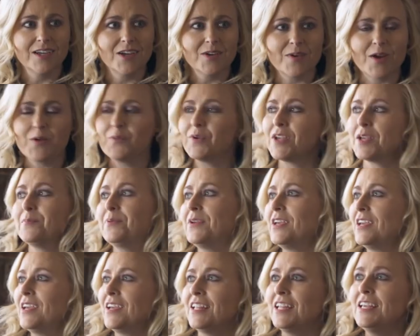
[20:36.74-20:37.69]
right? We
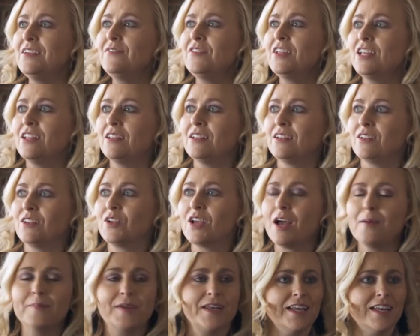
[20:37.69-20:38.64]
compete even in
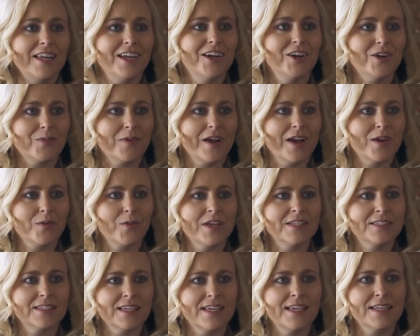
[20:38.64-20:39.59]
coming in here, right? Yeah.
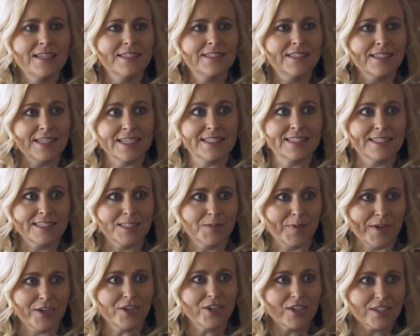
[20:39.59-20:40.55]
It's and it's an
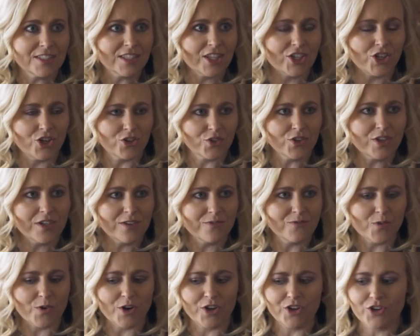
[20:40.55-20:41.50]
experience that you're looking
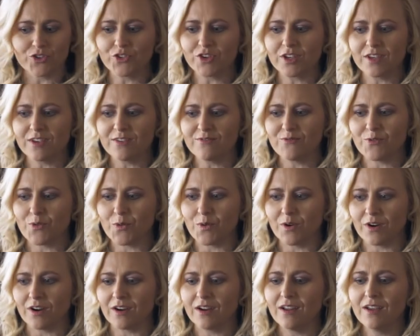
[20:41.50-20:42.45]
for. You're looking
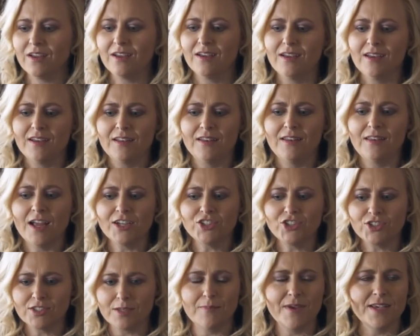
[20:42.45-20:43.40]
for not
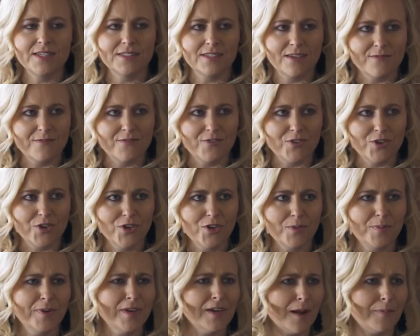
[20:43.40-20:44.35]
just amazing
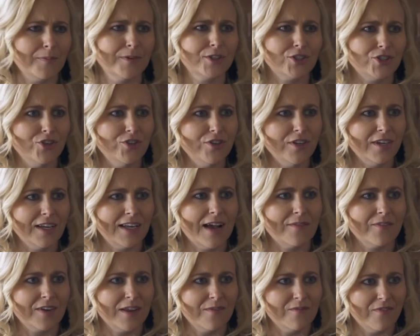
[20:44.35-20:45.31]
food, but an opportunity to
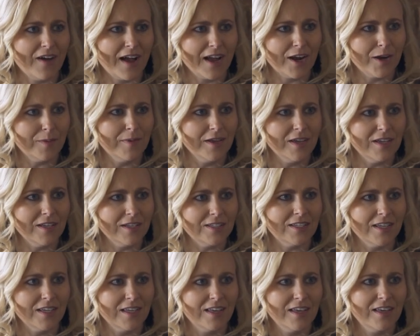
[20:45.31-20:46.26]
have an
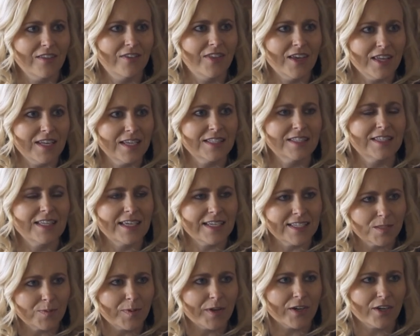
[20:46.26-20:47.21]
environment yeah. that is the
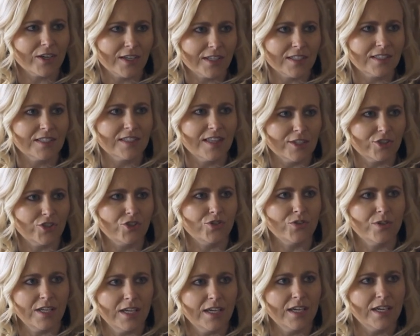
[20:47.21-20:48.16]
experience that
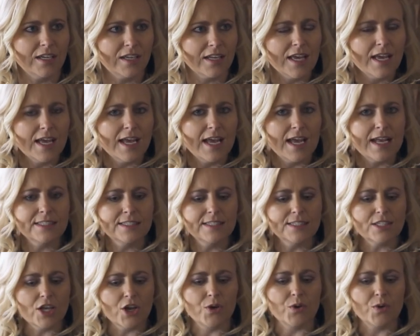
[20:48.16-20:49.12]
you need. Yeah. And
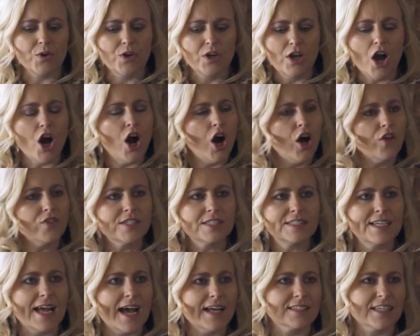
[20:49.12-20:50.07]
so, all the
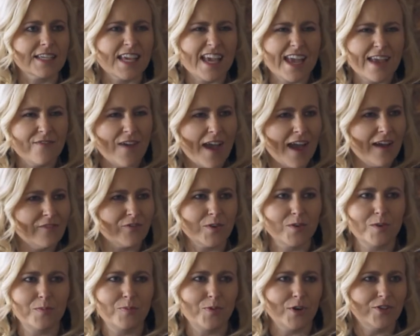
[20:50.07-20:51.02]
stats, if
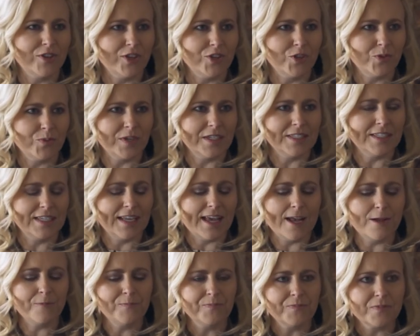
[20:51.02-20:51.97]
every report that you read
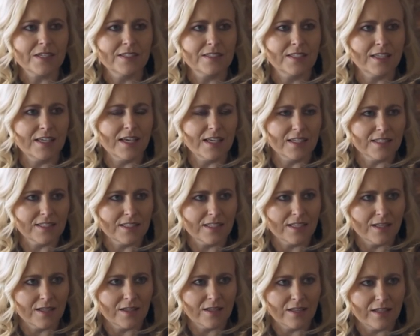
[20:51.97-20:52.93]
today says
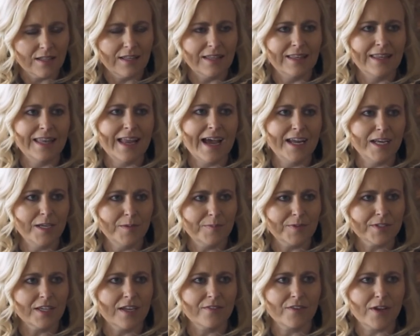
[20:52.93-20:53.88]

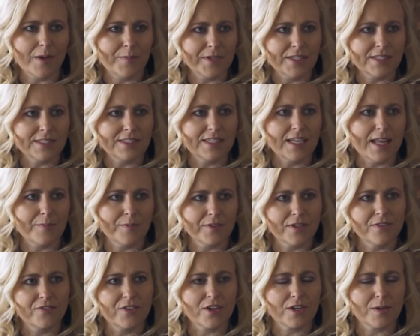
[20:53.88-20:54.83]
90% of companies today
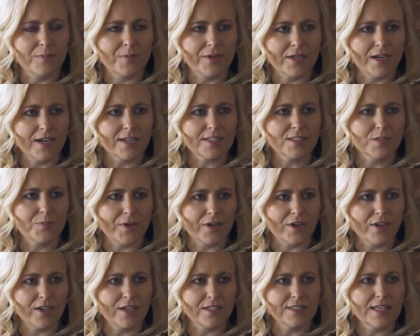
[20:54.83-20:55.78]
believe they're competing on
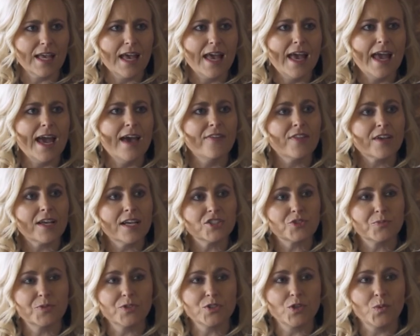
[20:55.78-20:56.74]
experience and that
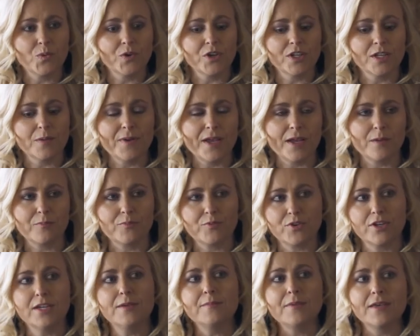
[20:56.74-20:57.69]
customers are willing to pay a
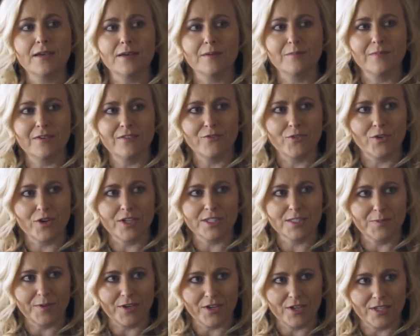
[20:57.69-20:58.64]
premium for
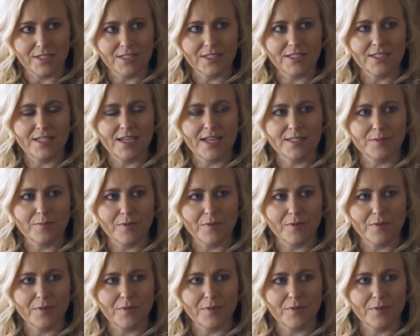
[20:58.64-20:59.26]
experience in today's